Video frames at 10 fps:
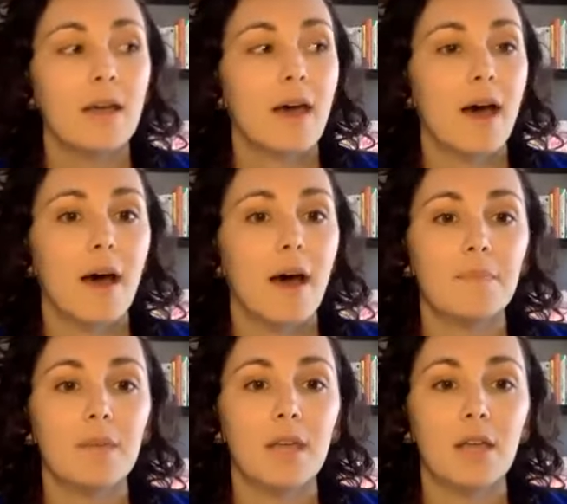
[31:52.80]

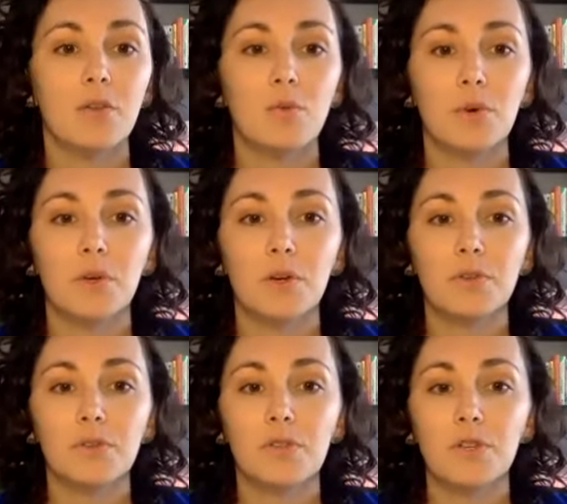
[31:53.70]
in order
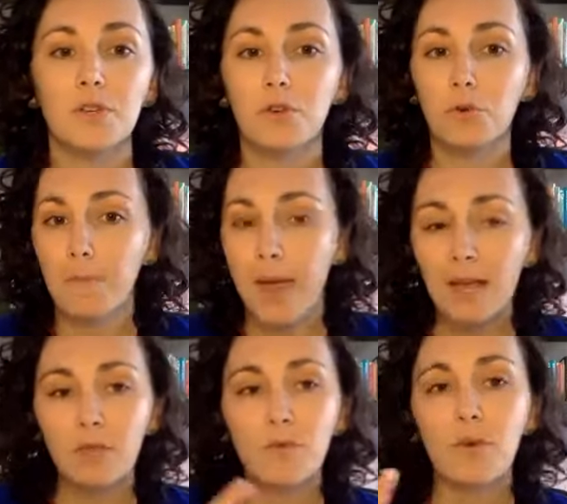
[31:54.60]
to
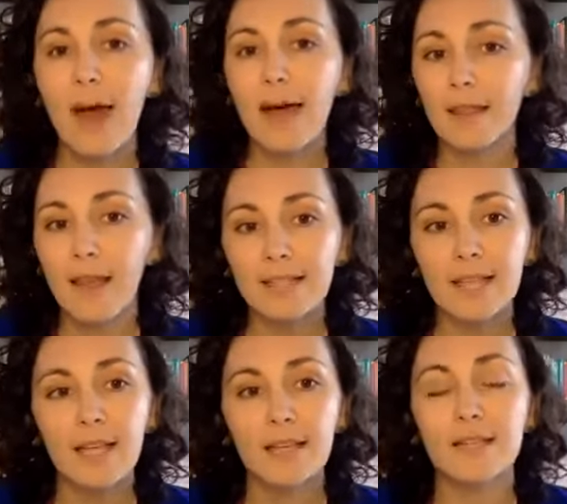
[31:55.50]
make it through
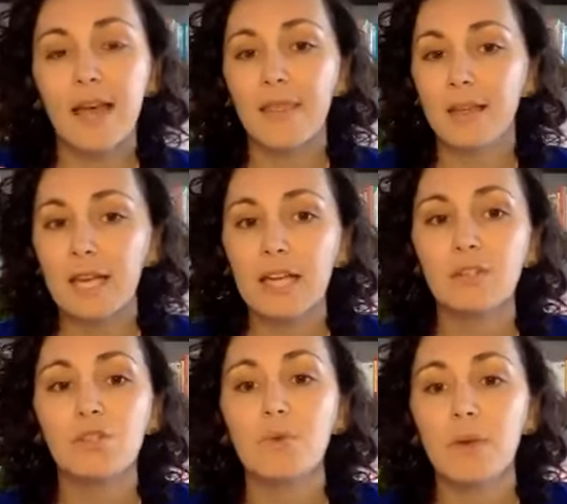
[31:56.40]
adolescence and then
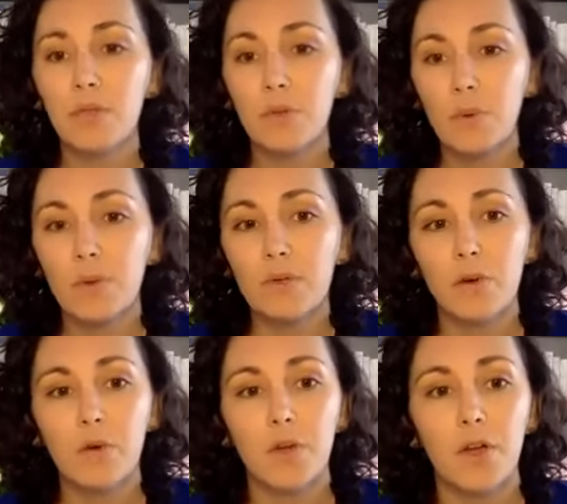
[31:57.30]
into and through
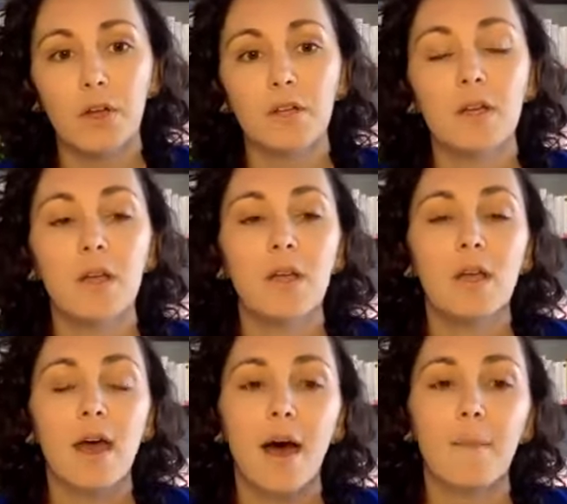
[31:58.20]
adulthood.
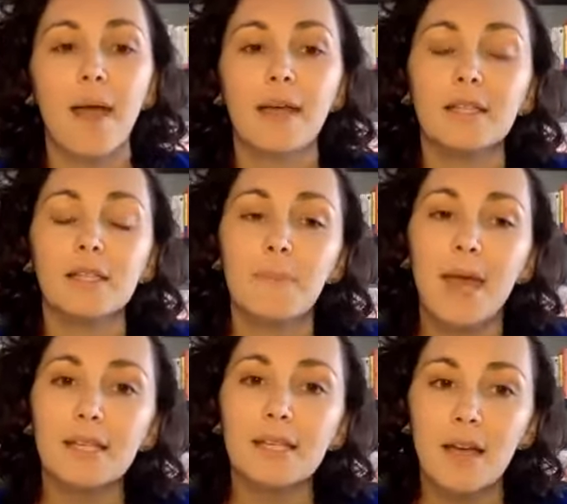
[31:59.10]
And it's based